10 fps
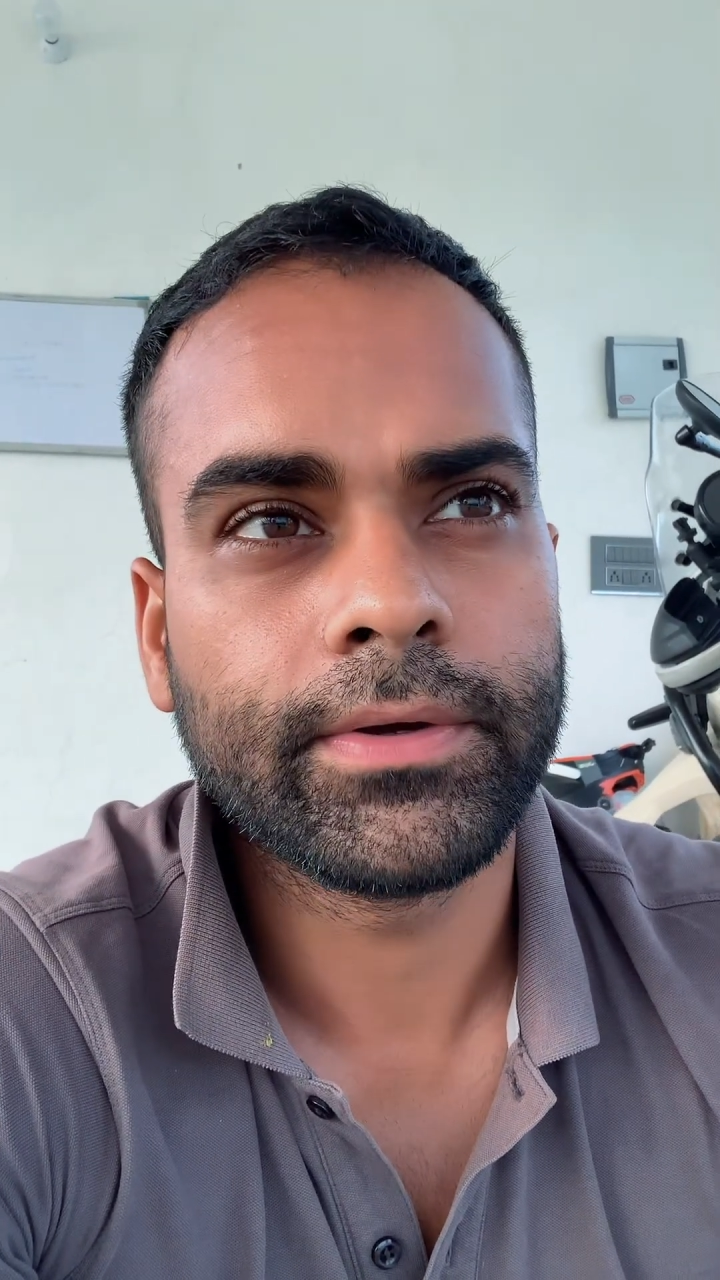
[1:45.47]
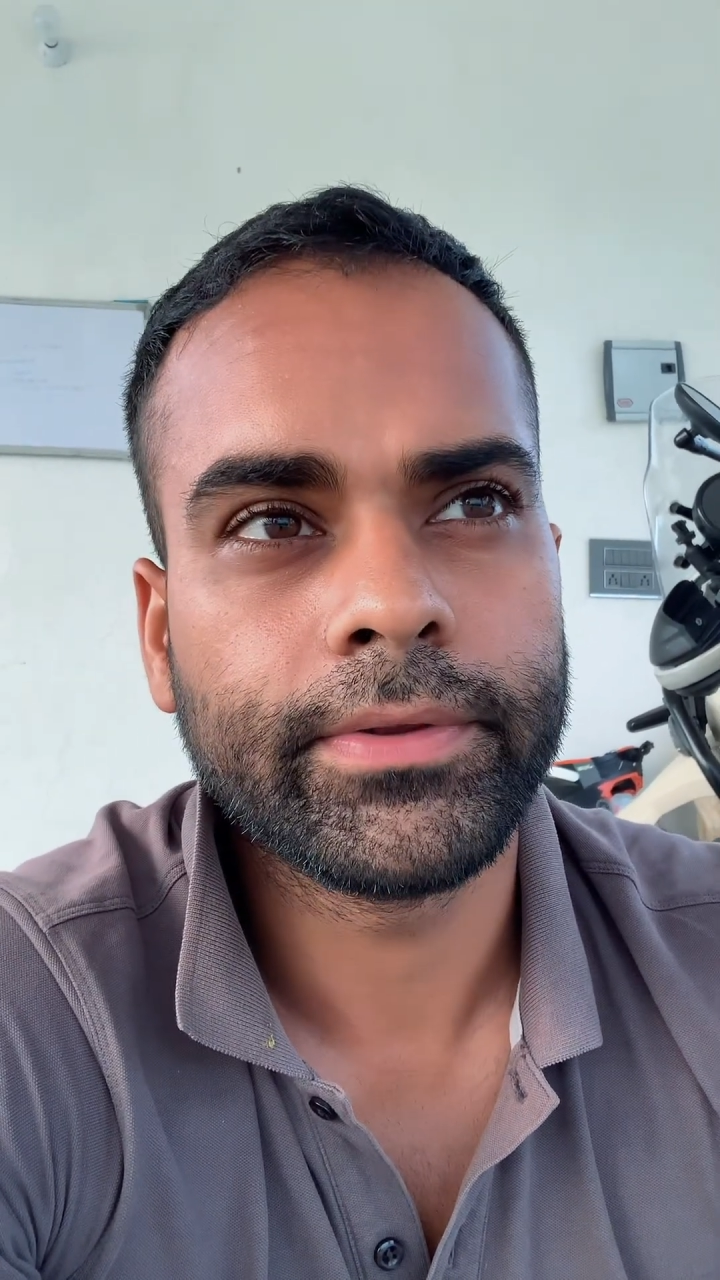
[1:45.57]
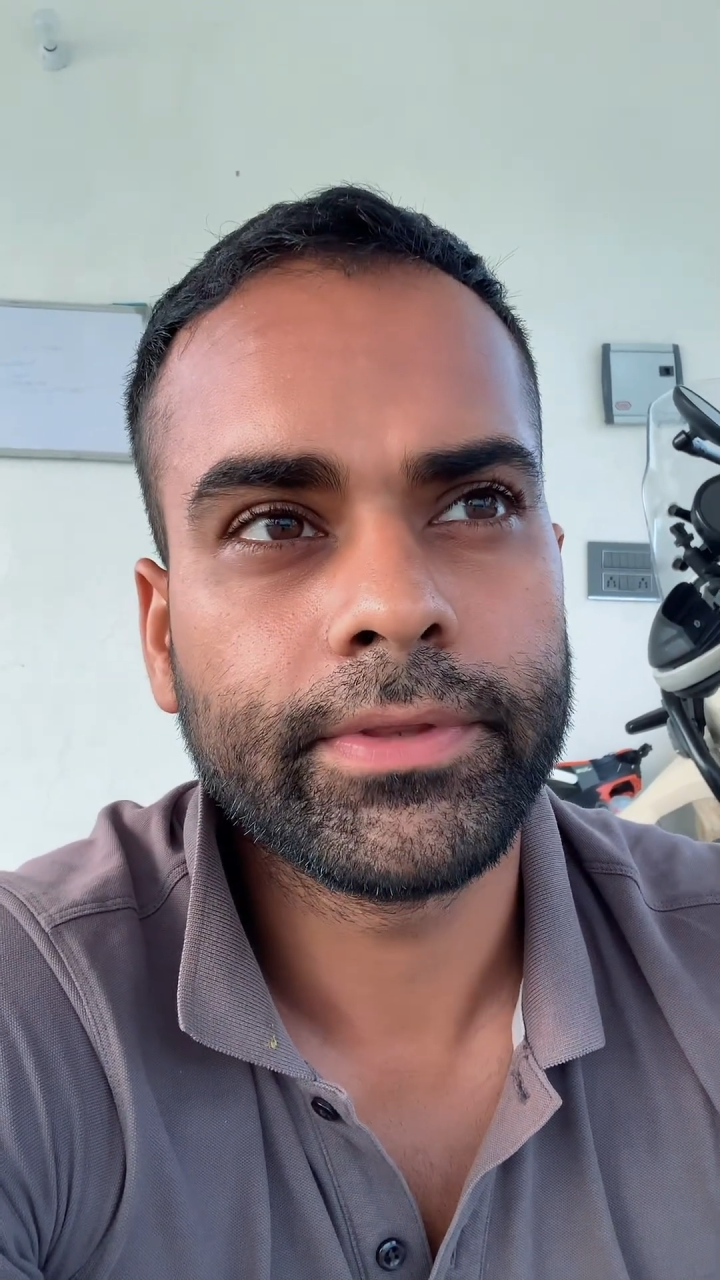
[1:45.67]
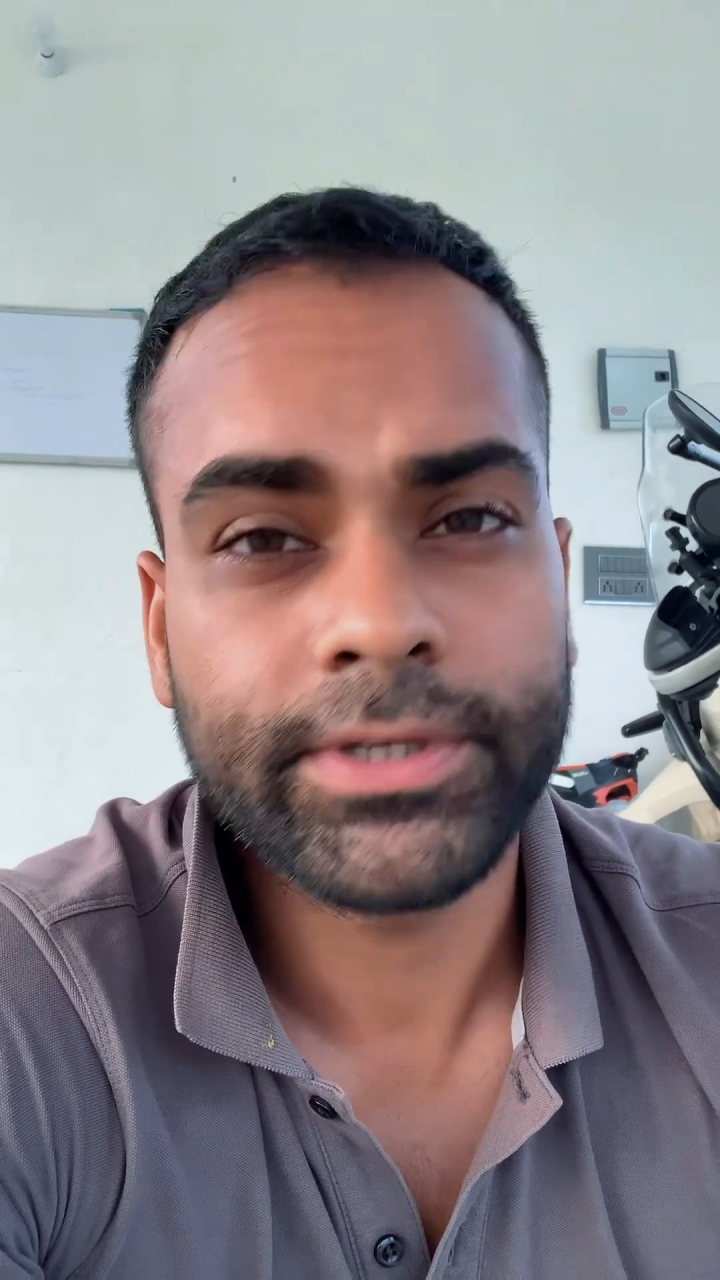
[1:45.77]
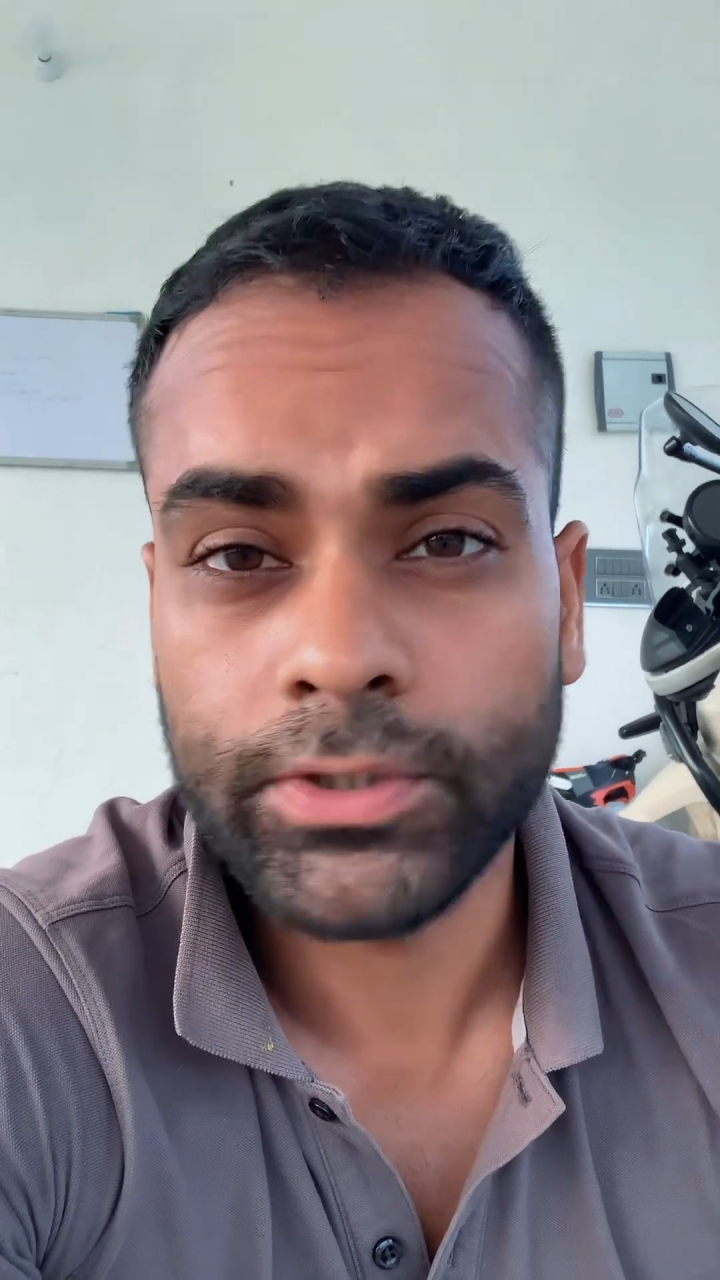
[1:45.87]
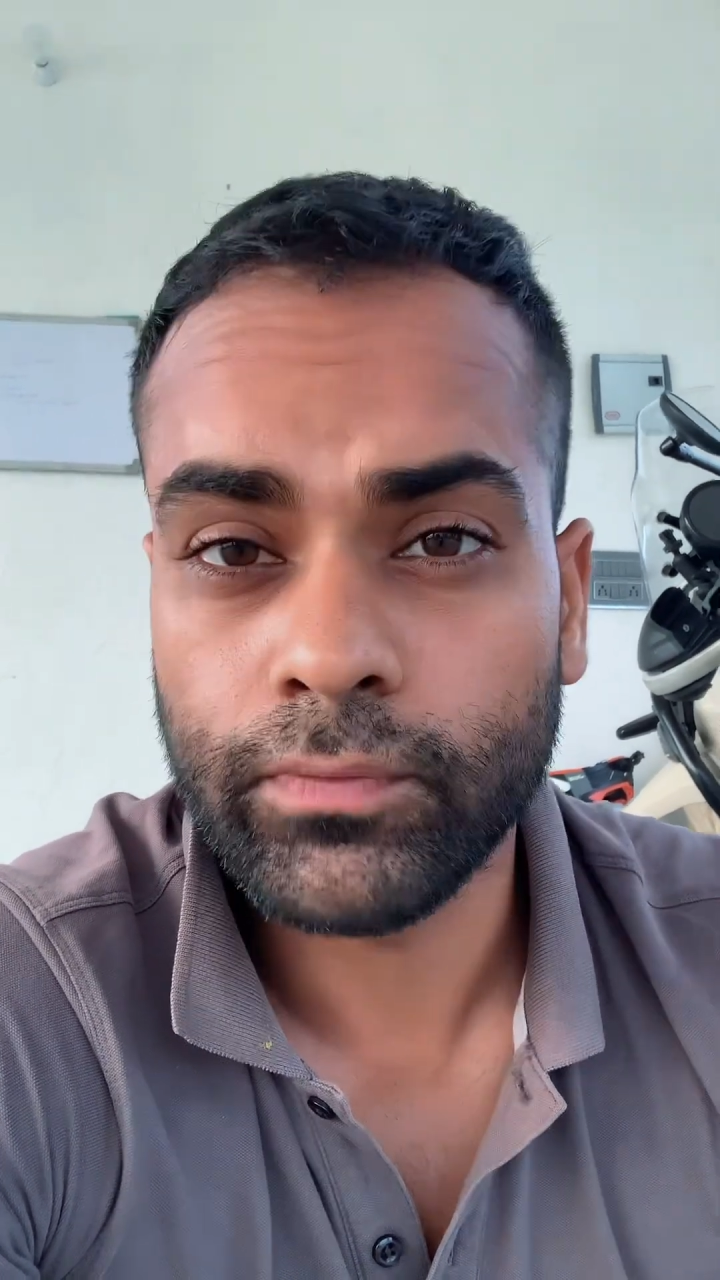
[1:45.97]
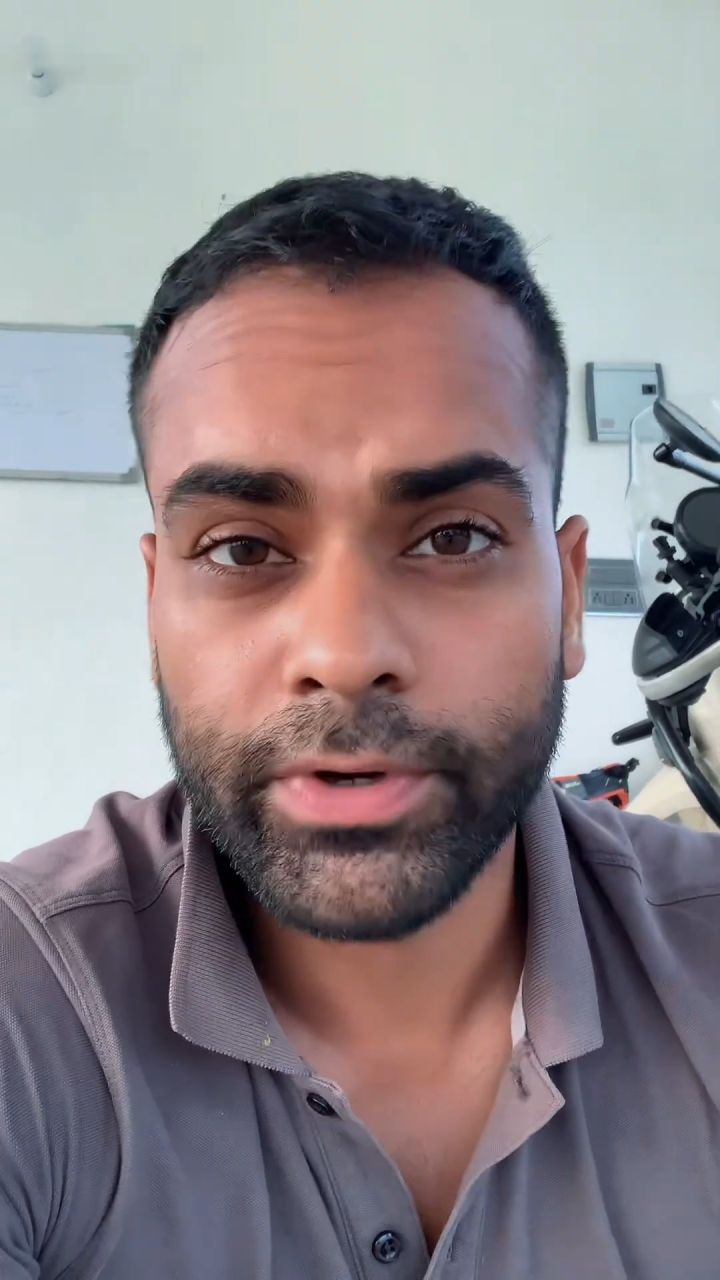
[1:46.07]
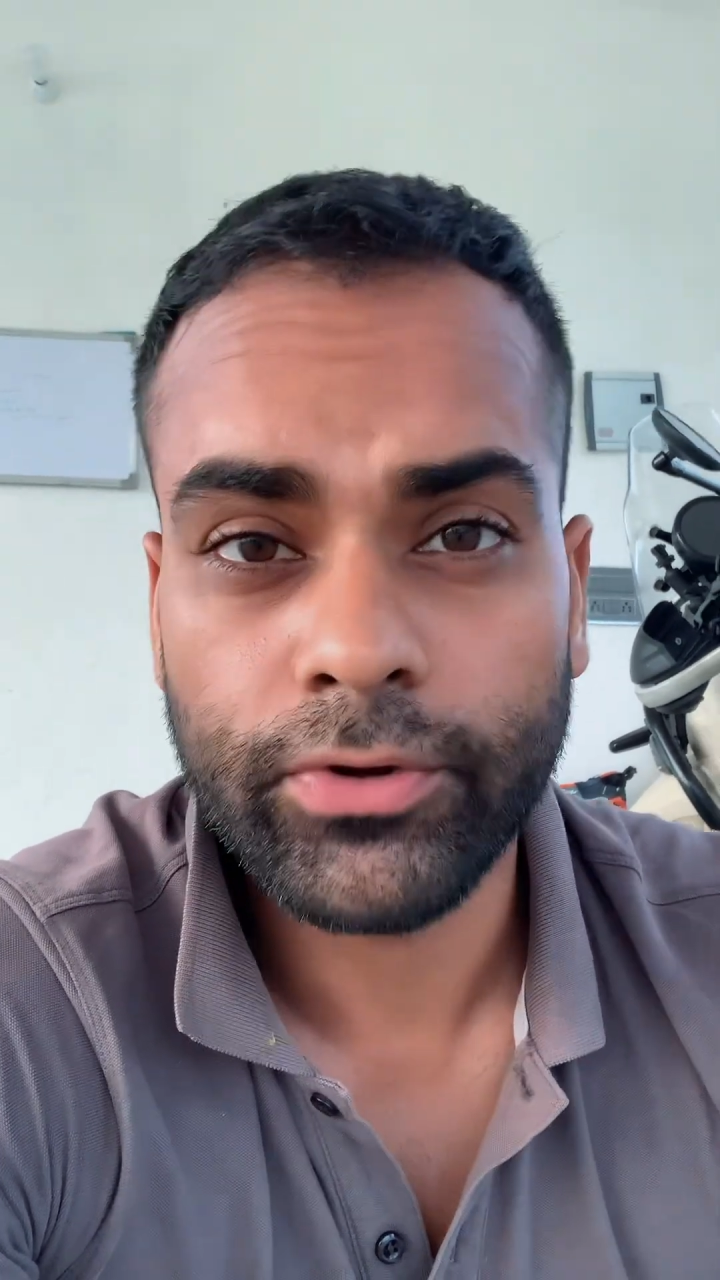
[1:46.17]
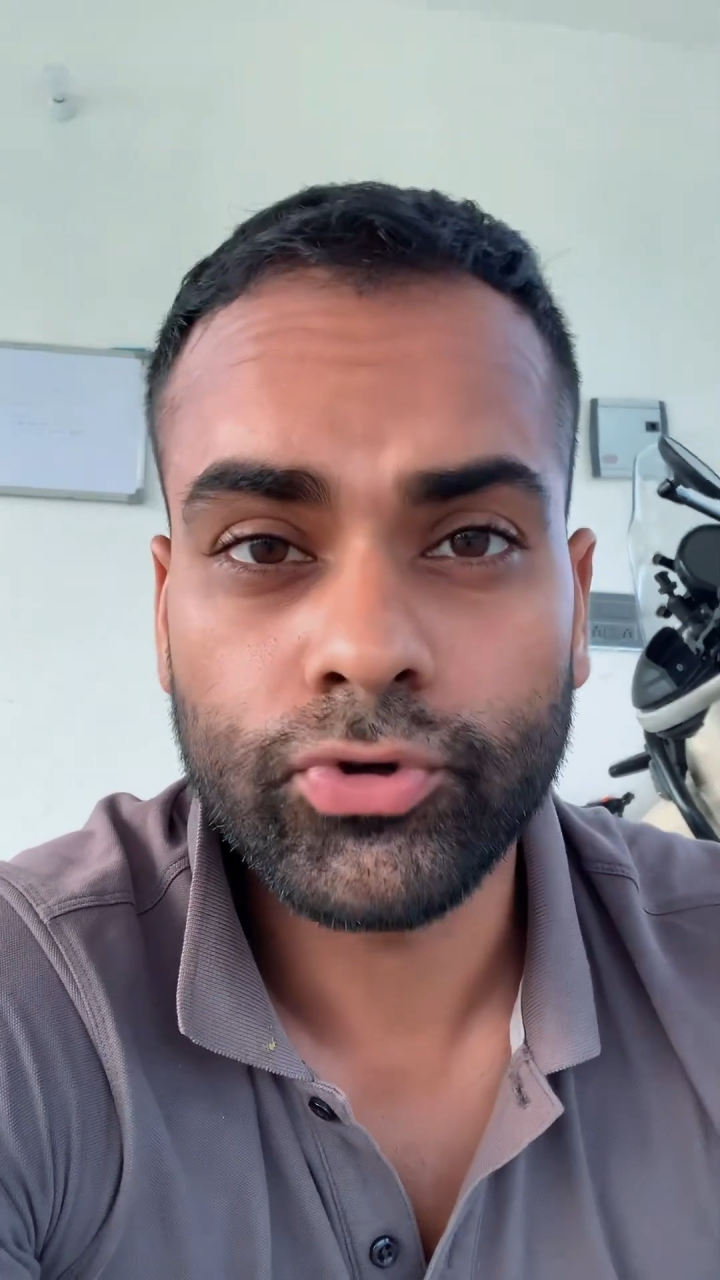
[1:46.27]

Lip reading: this is what you